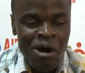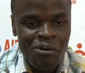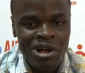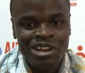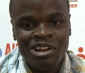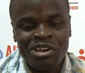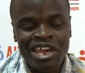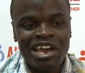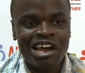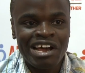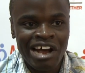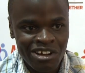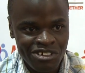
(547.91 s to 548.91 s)
Well, okay,
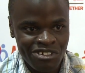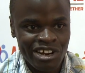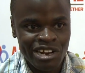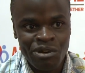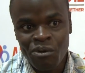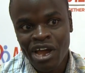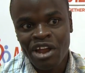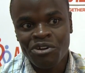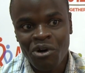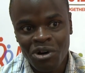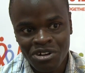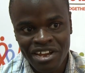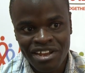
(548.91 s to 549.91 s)
culturally we can
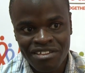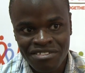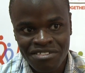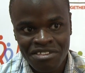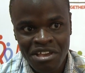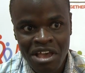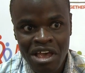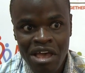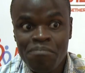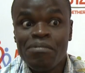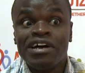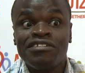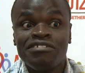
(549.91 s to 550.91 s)
hold hands,
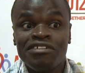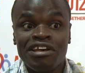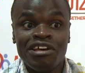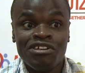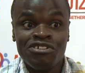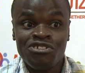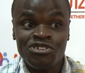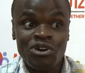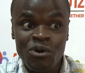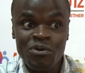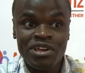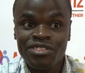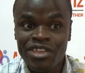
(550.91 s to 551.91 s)
yeah. But
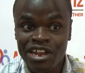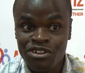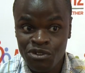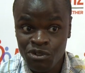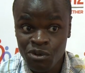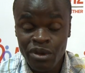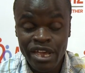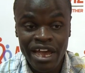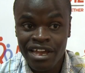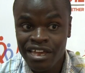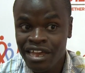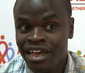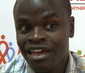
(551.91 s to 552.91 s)
showing that you
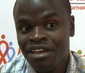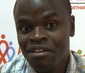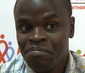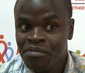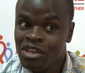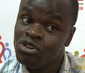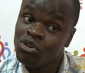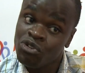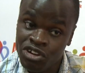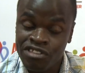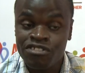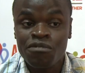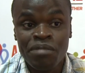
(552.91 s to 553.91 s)
are gay, you
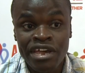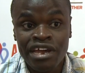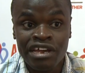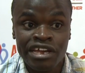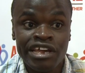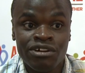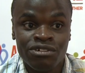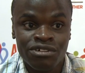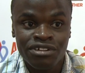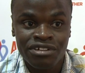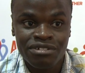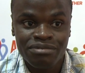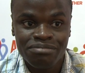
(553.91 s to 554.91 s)
risk being killed.